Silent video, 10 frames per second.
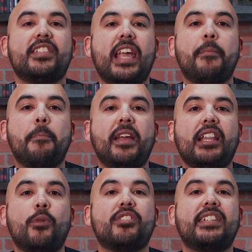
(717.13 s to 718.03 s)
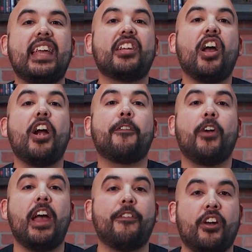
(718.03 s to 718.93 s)
Shazam and Billy will stand guard
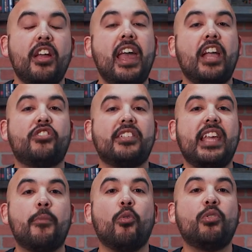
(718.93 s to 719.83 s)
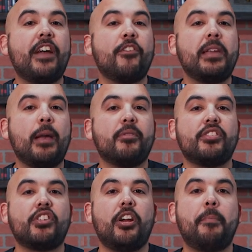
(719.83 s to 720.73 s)
forever, and Shazam will never be able
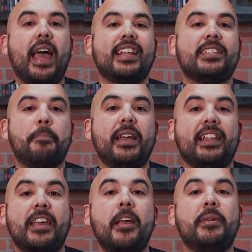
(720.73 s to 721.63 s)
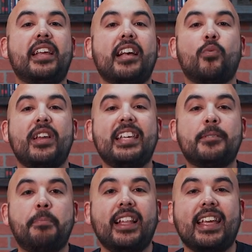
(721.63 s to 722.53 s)
to turn back into Billy, because when
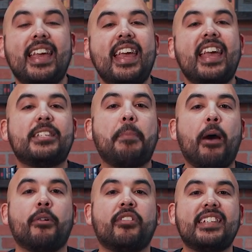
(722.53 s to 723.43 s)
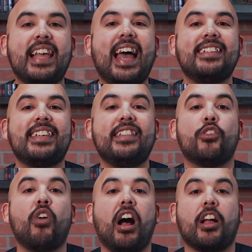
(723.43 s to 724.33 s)
he's Billy, his power resides in
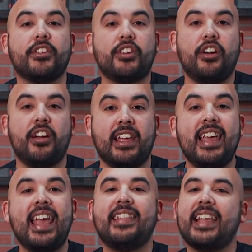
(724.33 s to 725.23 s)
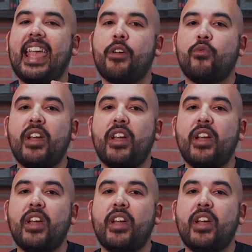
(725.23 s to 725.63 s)
the Rock of Eternity, and they can't